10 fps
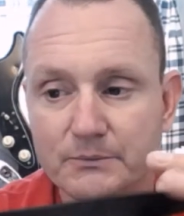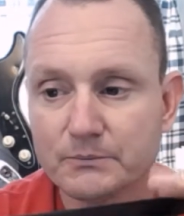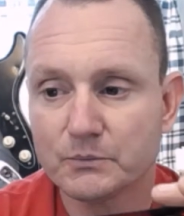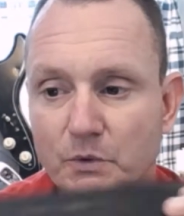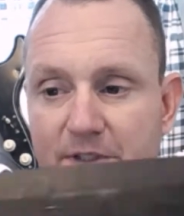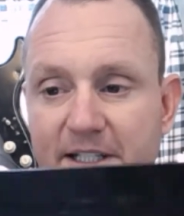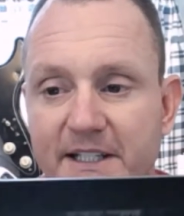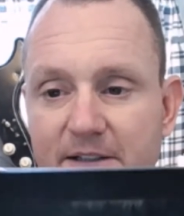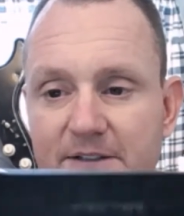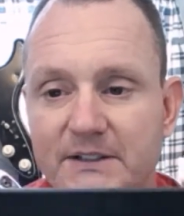
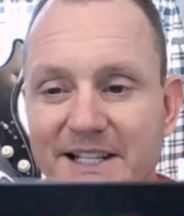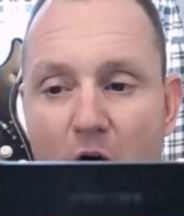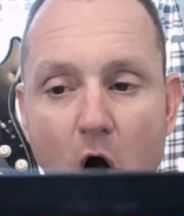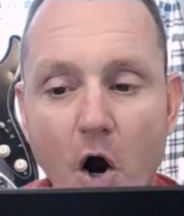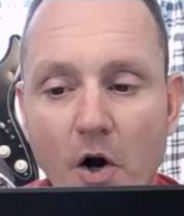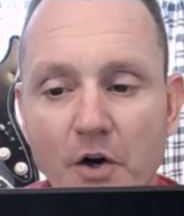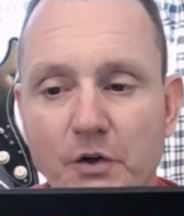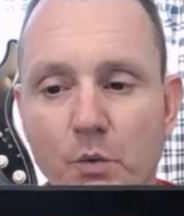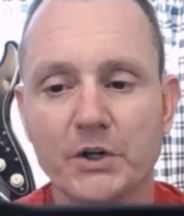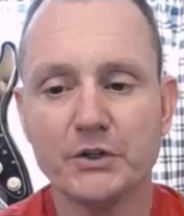ridiculously hard to
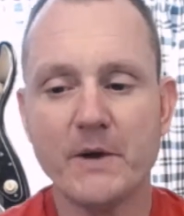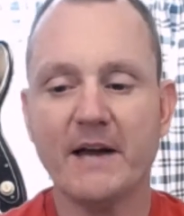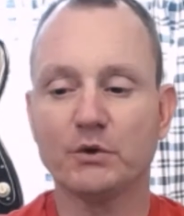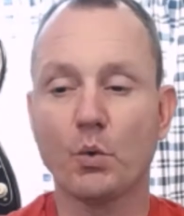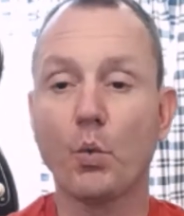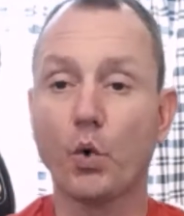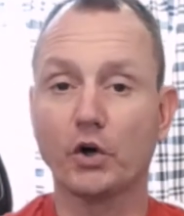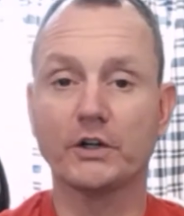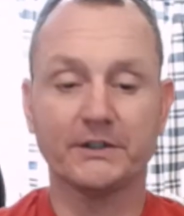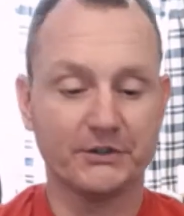where you have to
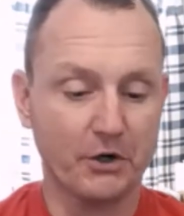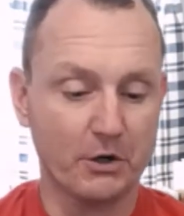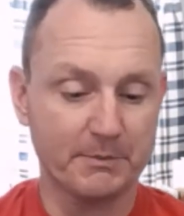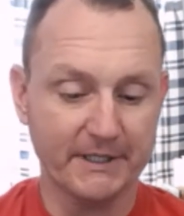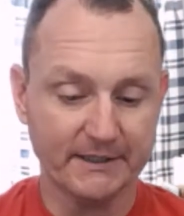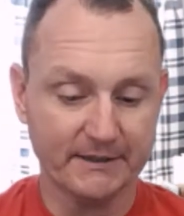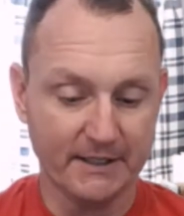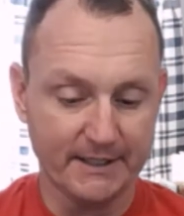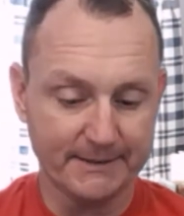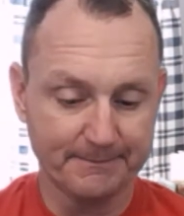work to sharpen it.
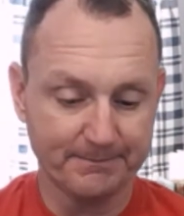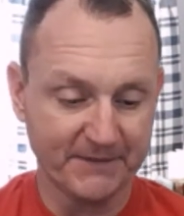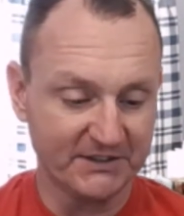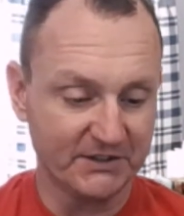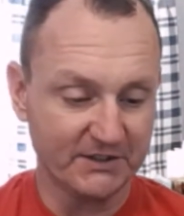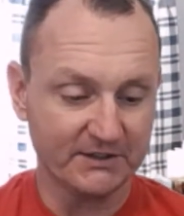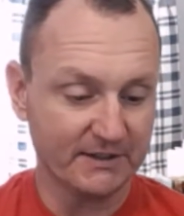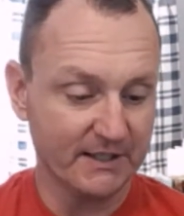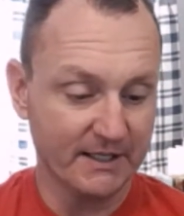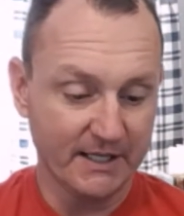It's
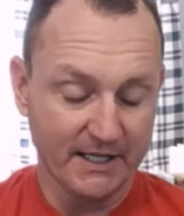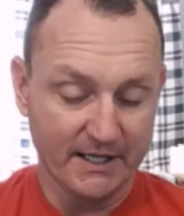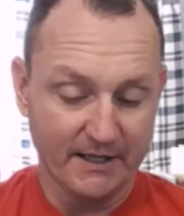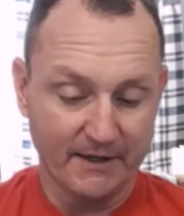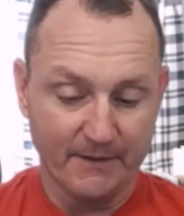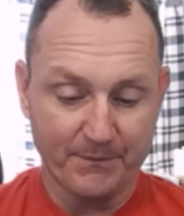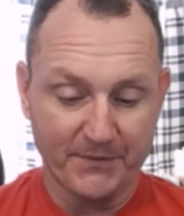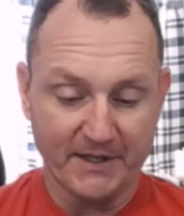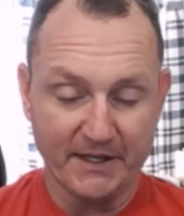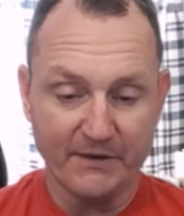just,
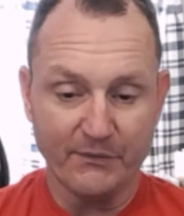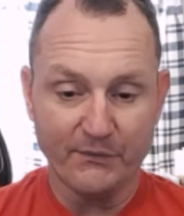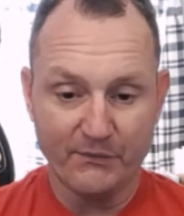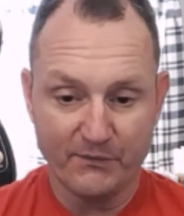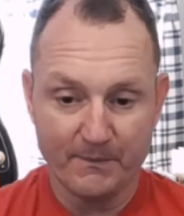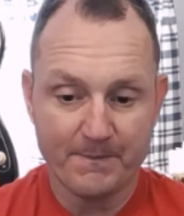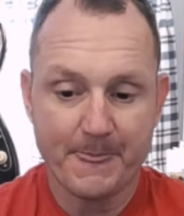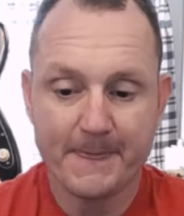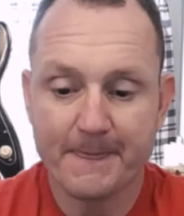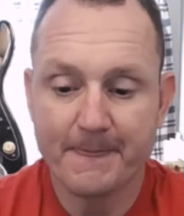if
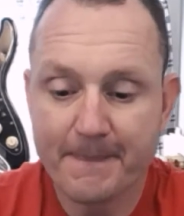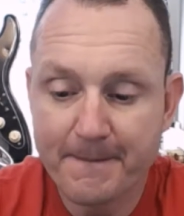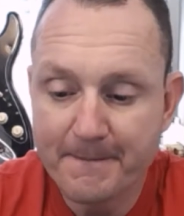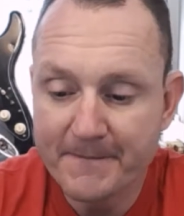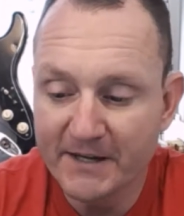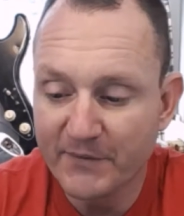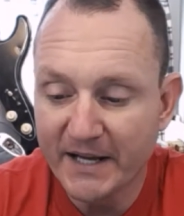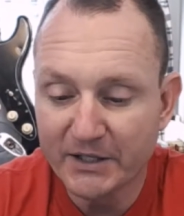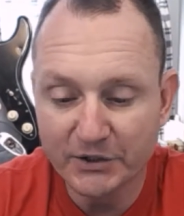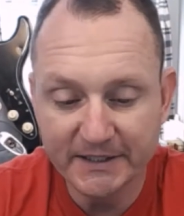I
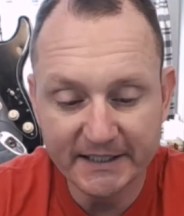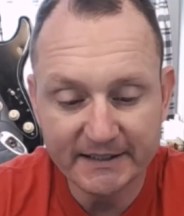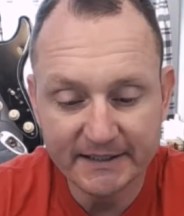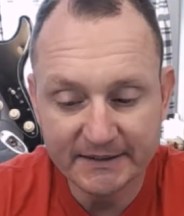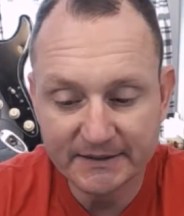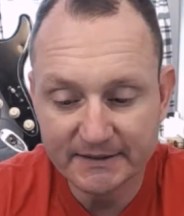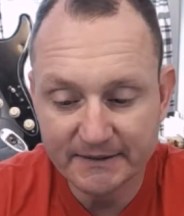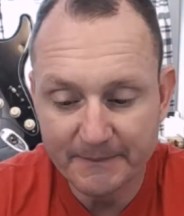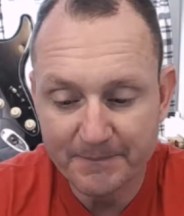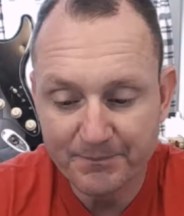could get this
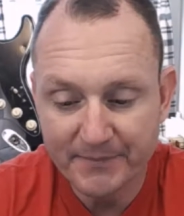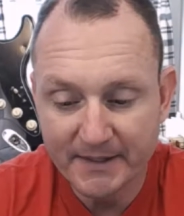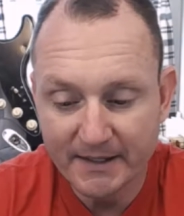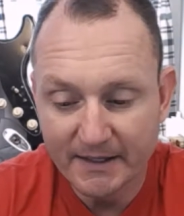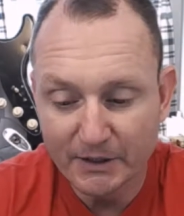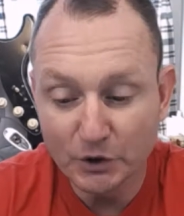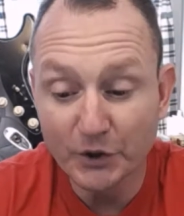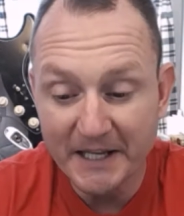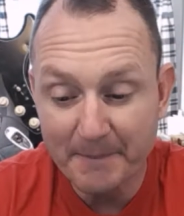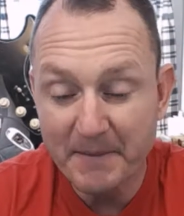
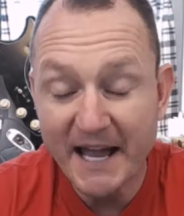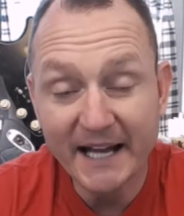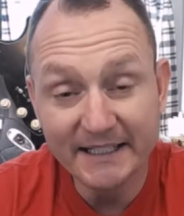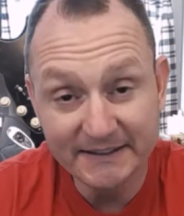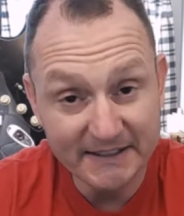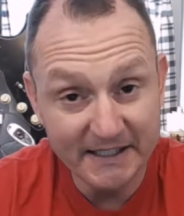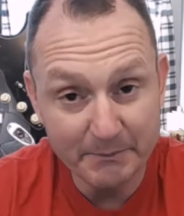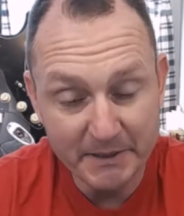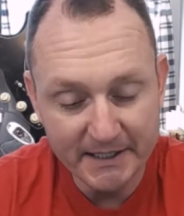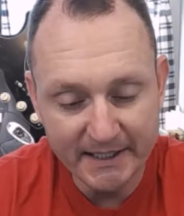looking back and say the
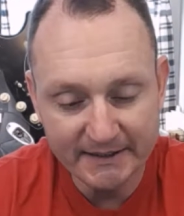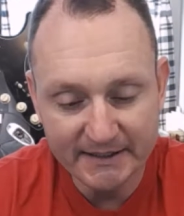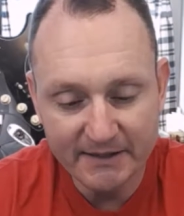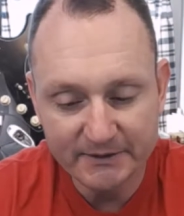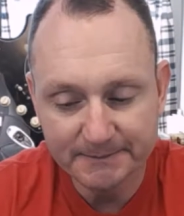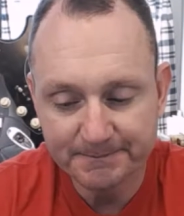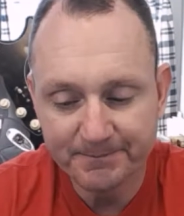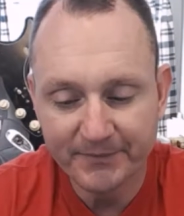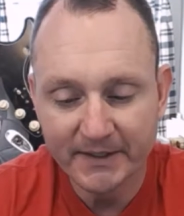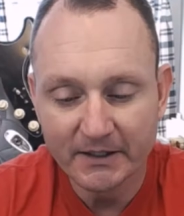BK7,
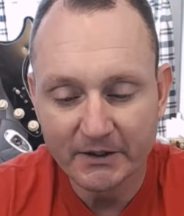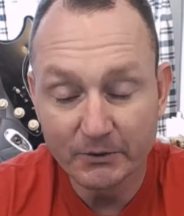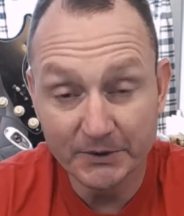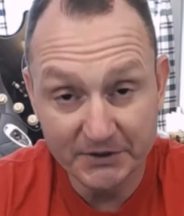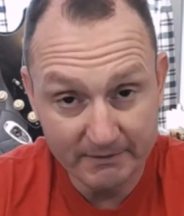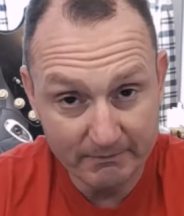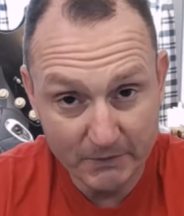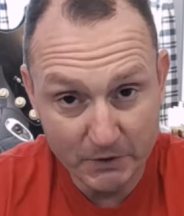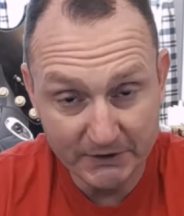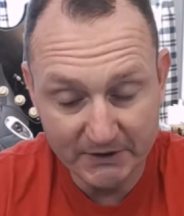which
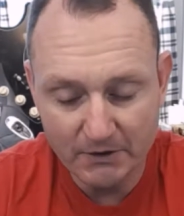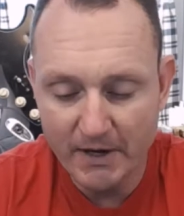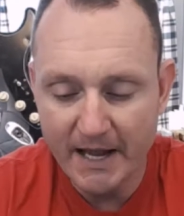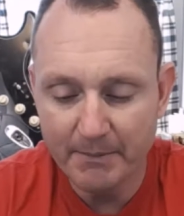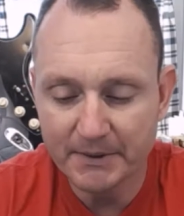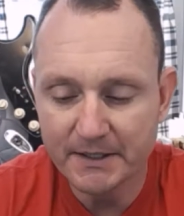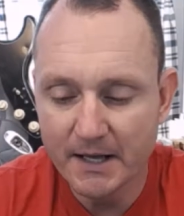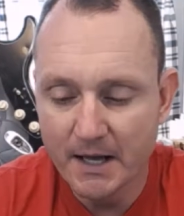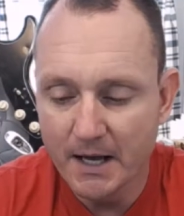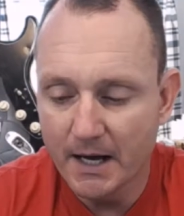could still happen,
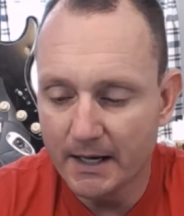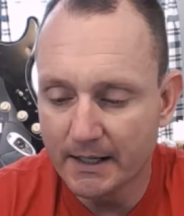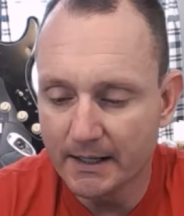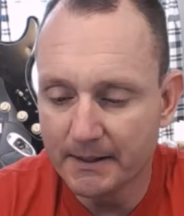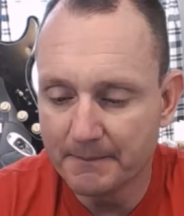I